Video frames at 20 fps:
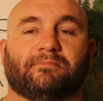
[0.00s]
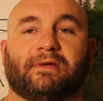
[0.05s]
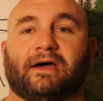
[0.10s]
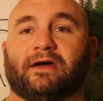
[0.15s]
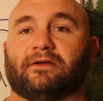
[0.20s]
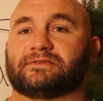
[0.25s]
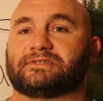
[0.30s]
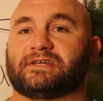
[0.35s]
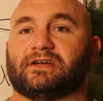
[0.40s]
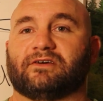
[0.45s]

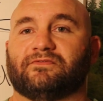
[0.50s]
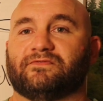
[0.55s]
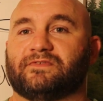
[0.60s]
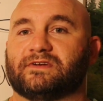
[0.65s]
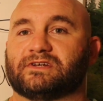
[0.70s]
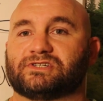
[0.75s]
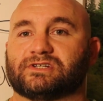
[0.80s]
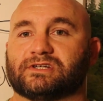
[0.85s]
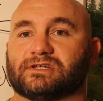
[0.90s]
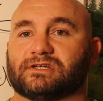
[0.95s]
Paddle tail
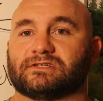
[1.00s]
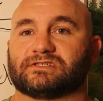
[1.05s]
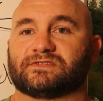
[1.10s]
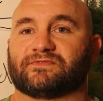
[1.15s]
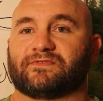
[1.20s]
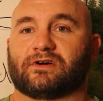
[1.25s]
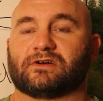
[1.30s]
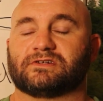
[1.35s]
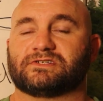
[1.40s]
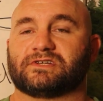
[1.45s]
fishing, as
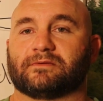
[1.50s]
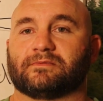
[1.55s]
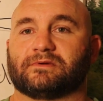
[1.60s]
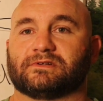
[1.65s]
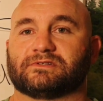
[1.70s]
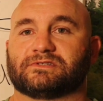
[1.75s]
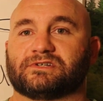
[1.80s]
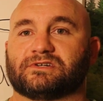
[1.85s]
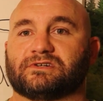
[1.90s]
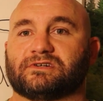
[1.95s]
far as I'm
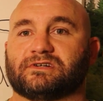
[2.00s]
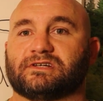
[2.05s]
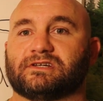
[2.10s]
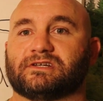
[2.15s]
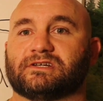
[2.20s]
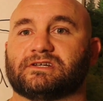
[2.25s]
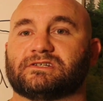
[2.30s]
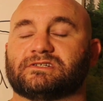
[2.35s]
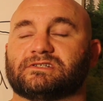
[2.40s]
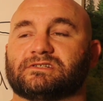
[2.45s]
concerned,
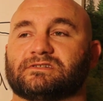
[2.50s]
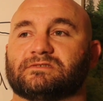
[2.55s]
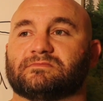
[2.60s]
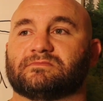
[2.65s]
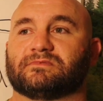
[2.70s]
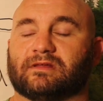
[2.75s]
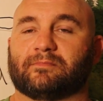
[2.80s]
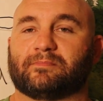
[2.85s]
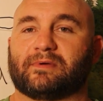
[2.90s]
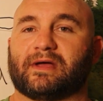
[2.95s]
is
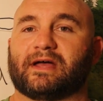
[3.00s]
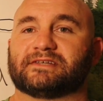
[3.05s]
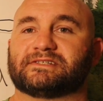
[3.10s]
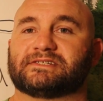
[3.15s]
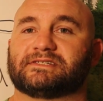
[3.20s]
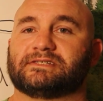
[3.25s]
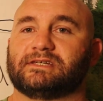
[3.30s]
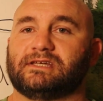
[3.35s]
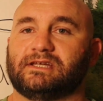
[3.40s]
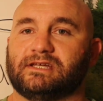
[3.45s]
the
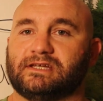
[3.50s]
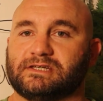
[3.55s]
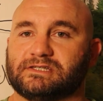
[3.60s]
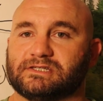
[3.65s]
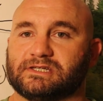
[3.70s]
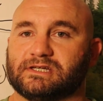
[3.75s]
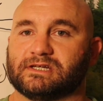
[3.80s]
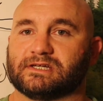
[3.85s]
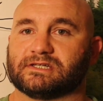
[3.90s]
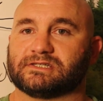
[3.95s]
best,
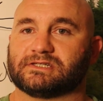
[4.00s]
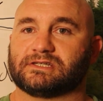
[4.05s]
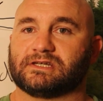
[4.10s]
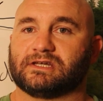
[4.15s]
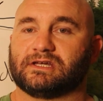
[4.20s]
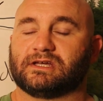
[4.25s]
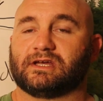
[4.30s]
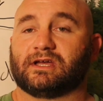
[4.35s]
easiest,